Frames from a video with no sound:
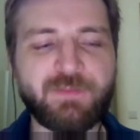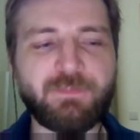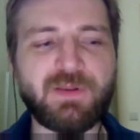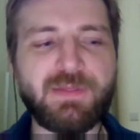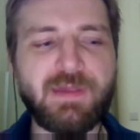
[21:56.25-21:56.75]

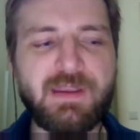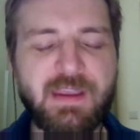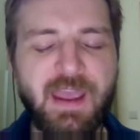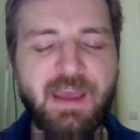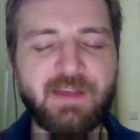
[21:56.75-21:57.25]
but
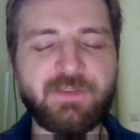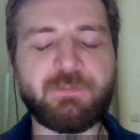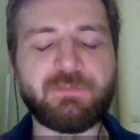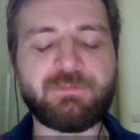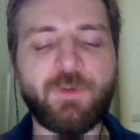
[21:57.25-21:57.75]
thinking
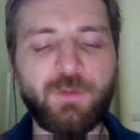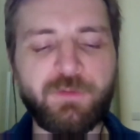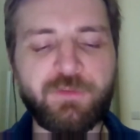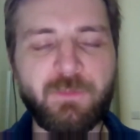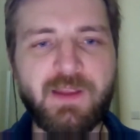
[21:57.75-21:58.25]
hats
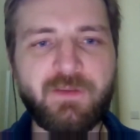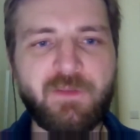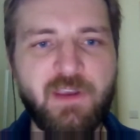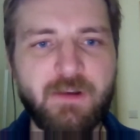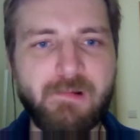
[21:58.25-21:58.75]
also means
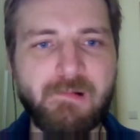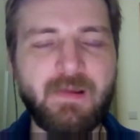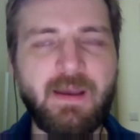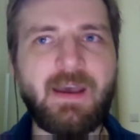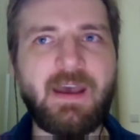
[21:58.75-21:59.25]
here